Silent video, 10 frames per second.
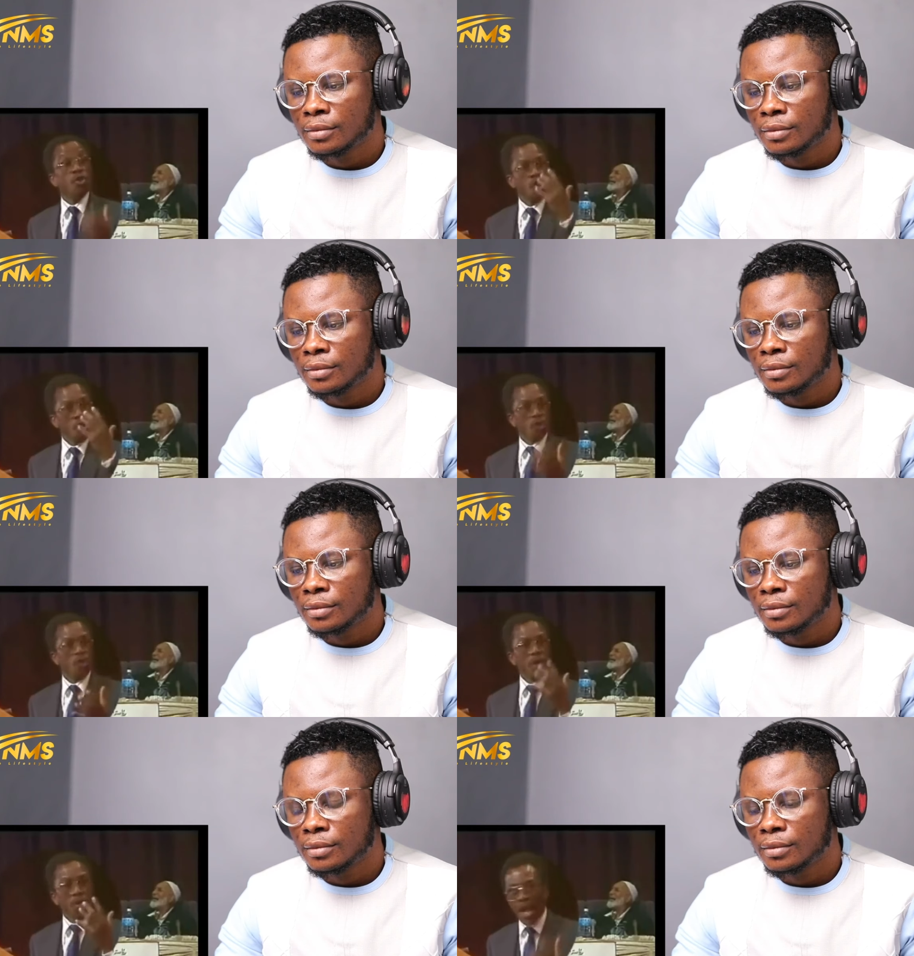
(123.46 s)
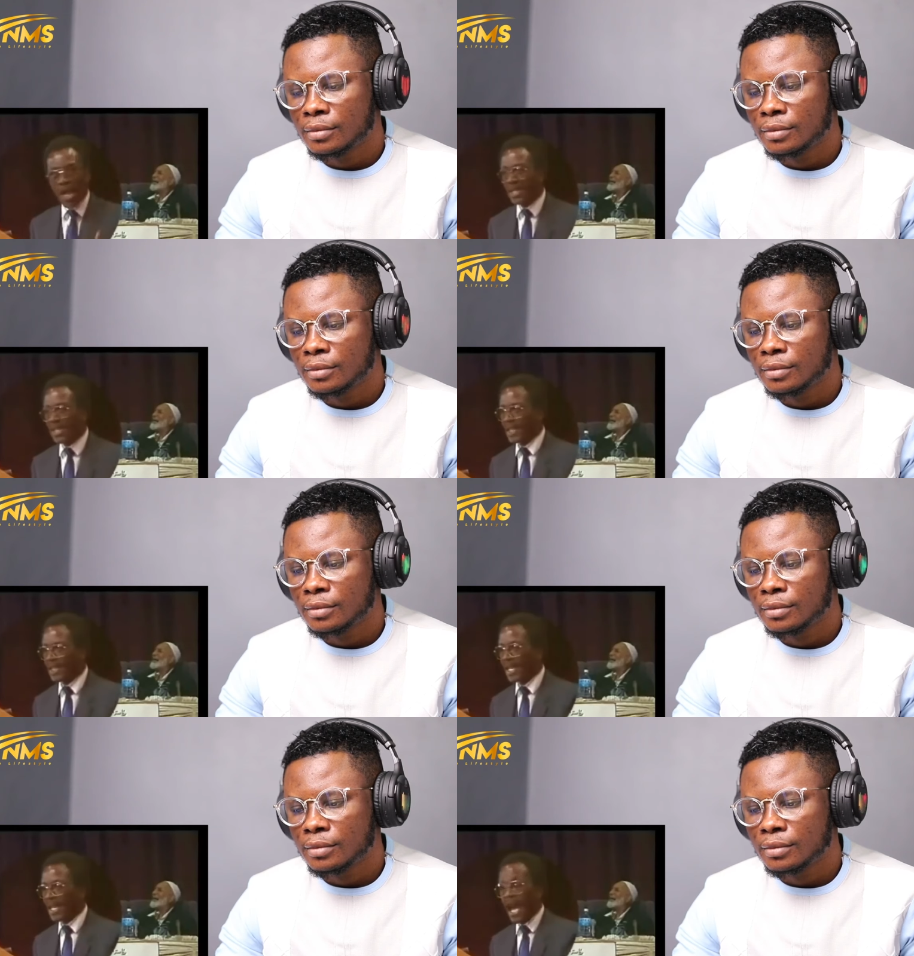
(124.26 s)
Speaker 1: to show to the world
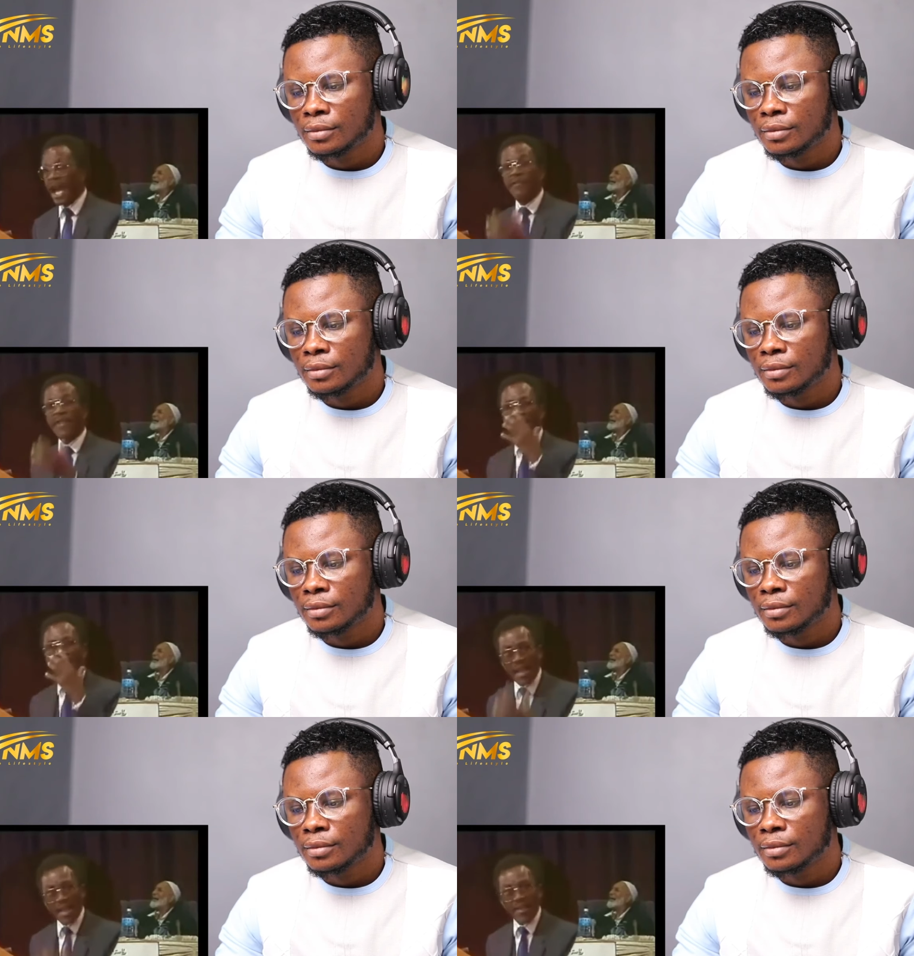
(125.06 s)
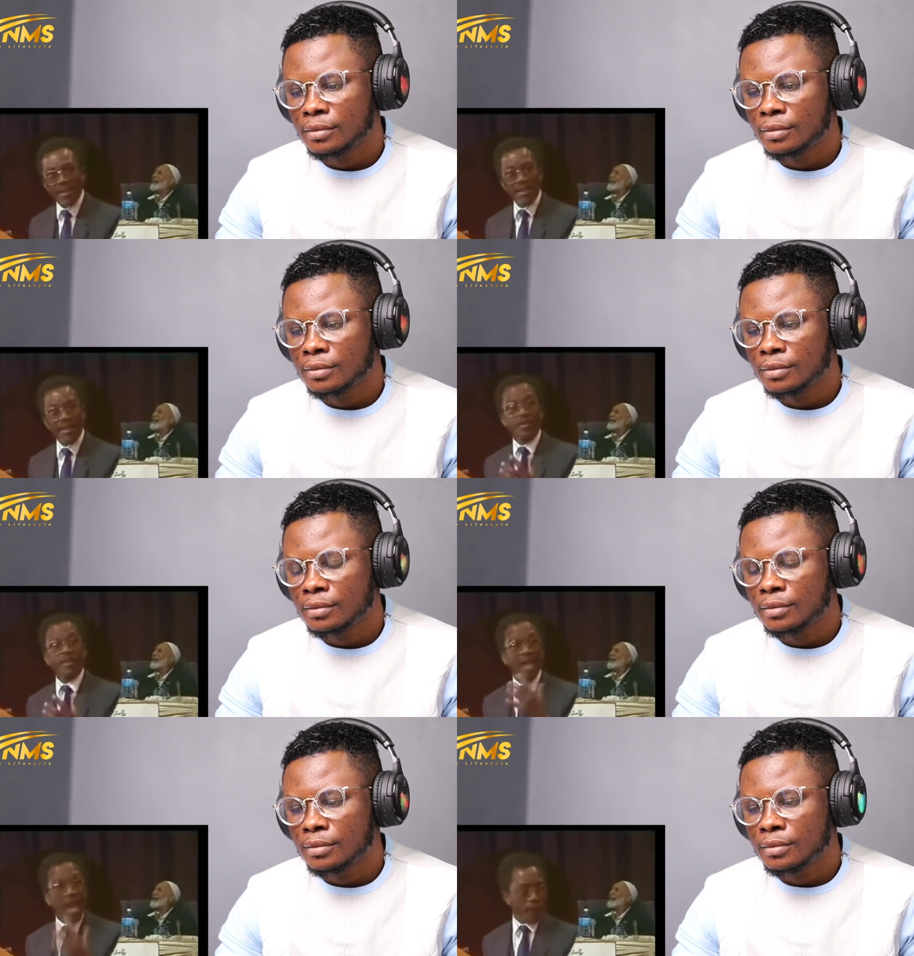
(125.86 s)
that after death there
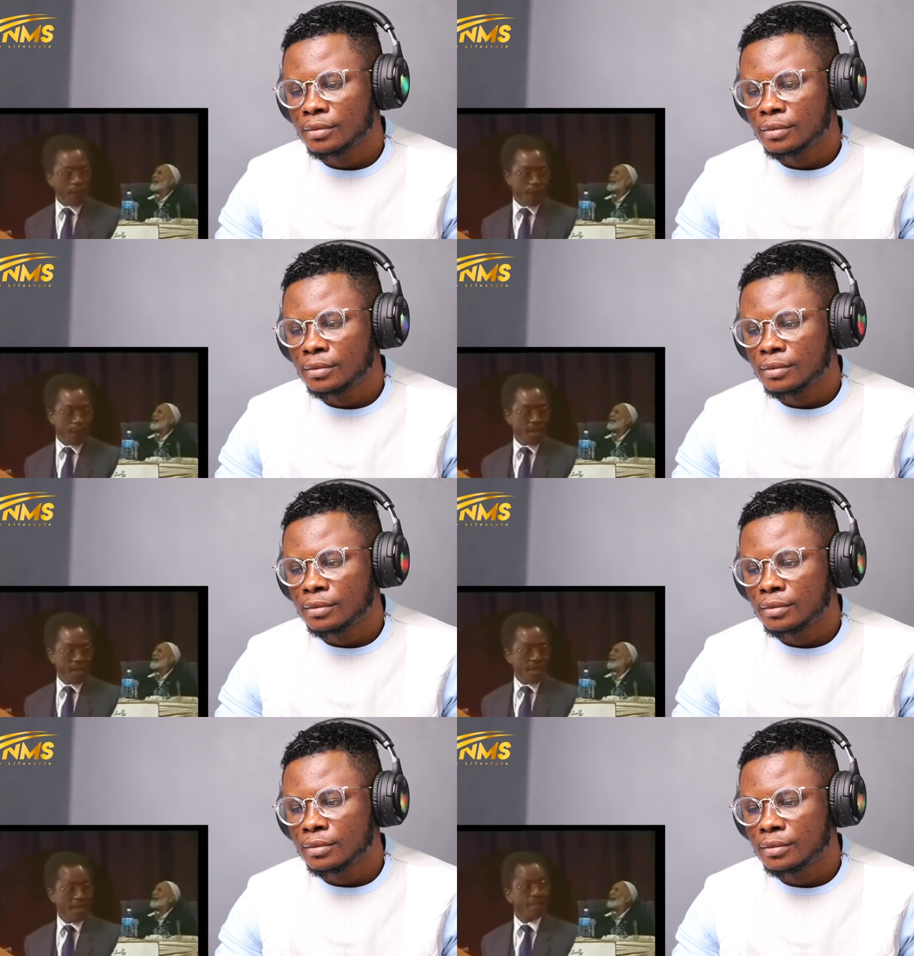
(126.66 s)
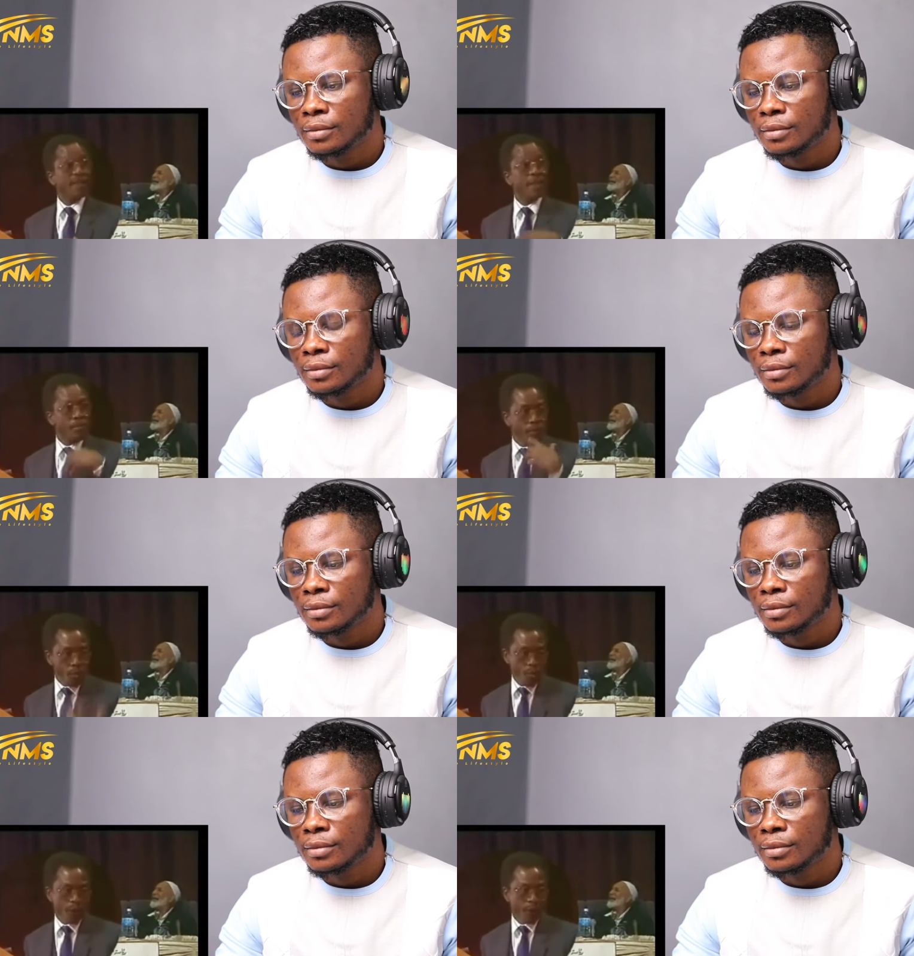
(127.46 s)
is life. This is the
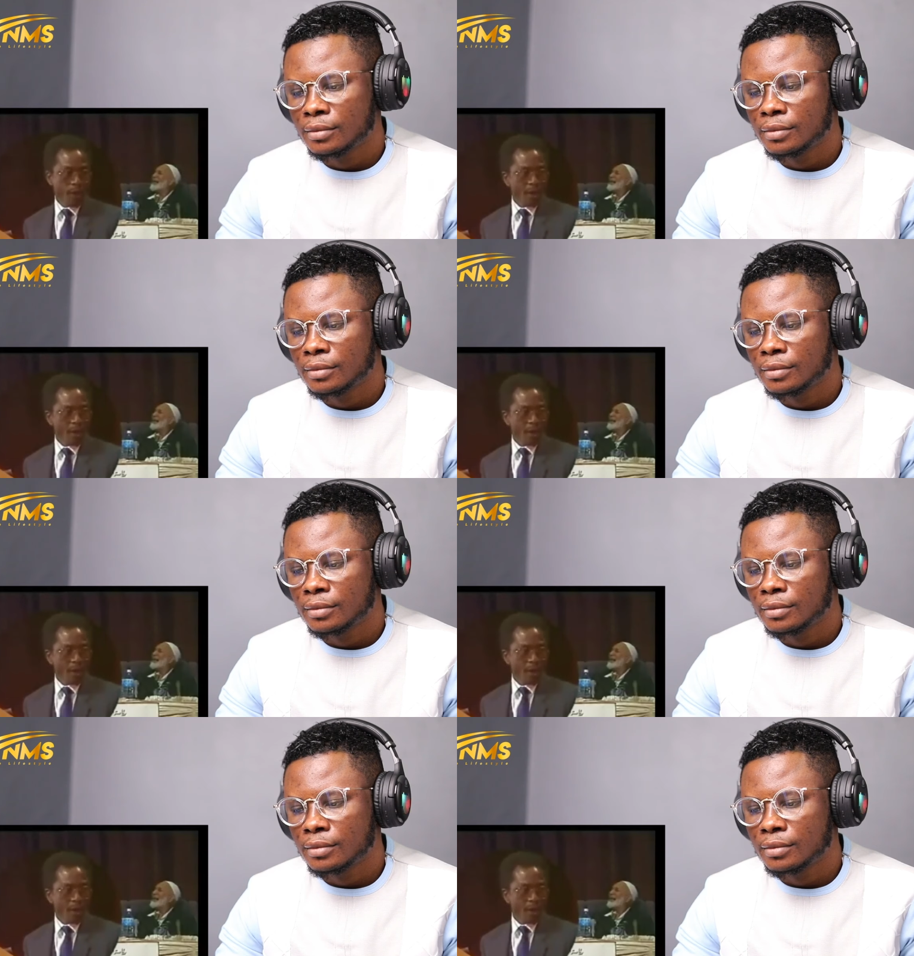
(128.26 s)
proof.